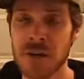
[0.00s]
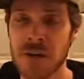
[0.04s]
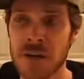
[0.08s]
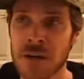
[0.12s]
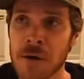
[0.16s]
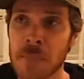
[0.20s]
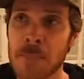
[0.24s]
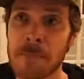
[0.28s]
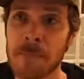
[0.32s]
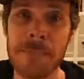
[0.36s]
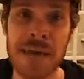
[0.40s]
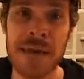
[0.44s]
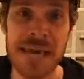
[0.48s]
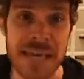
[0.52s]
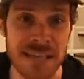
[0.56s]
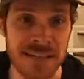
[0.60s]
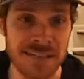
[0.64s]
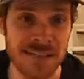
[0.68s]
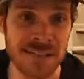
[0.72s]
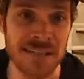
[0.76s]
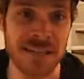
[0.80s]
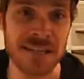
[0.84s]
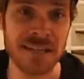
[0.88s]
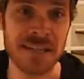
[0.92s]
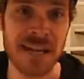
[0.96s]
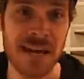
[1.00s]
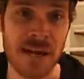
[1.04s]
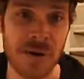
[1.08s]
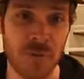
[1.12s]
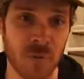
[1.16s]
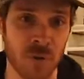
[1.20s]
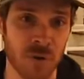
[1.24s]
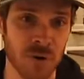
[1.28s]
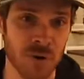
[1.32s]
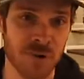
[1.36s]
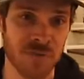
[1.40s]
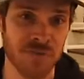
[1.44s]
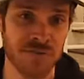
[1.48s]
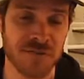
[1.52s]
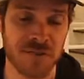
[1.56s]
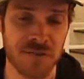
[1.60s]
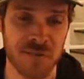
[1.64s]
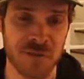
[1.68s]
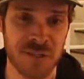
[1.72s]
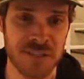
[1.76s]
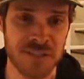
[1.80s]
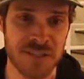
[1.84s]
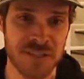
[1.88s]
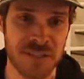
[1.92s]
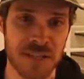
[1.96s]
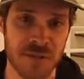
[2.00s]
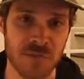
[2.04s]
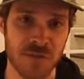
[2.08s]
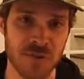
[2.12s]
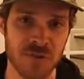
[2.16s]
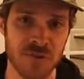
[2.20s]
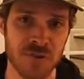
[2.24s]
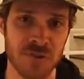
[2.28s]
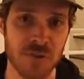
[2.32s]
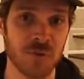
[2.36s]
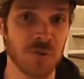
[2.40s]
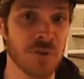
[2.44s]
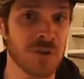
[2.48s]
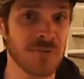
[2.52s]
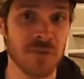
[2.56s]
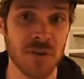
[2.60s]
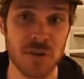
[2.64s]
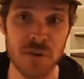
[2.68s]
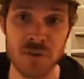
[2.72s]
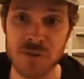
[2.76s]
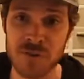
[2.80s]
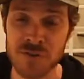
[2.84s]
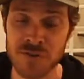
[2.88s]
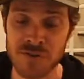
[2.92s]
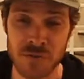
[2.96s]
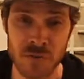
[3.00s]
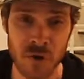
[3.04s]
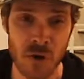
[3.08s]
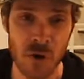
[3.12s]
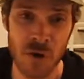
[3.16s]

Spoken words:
an amazing network of street teamers who we've used for